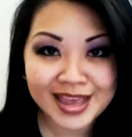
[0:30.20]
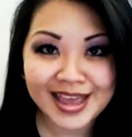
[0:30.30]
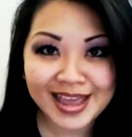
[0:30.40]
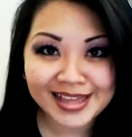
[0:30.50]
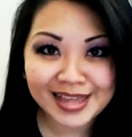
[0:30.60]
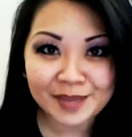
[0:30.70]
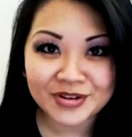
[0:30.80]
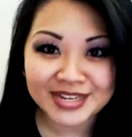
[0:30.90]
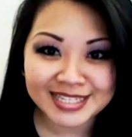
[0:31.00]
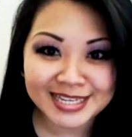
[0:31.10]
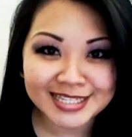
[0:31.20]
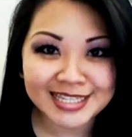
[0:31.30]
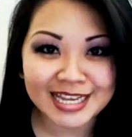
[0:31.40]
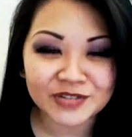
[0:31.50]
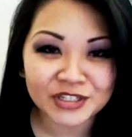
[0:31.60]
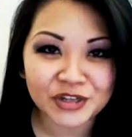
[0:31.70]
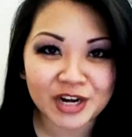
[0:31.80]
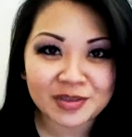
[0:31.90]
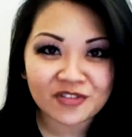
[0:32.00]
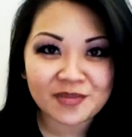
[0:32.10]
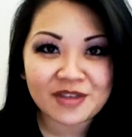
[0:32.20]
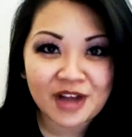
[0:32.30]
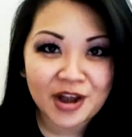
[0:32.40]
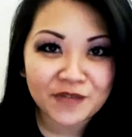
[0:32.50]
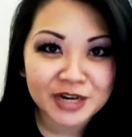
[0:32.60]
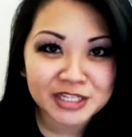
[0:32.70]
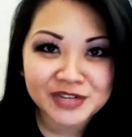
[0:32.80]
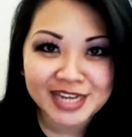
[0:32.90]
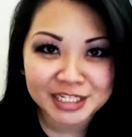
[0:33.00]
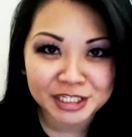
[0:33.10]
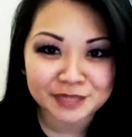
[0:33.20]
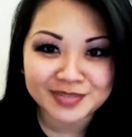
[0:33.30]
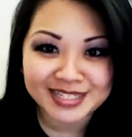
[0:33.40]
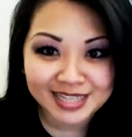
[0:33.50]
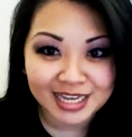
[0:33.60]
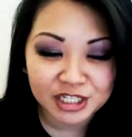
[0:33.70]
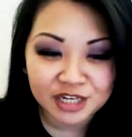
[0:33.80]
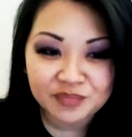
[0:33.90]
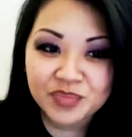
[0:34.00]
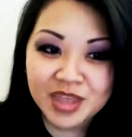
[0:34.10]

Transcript: Hey Glamoristas, thanks for joining me for my very first relationship discussion.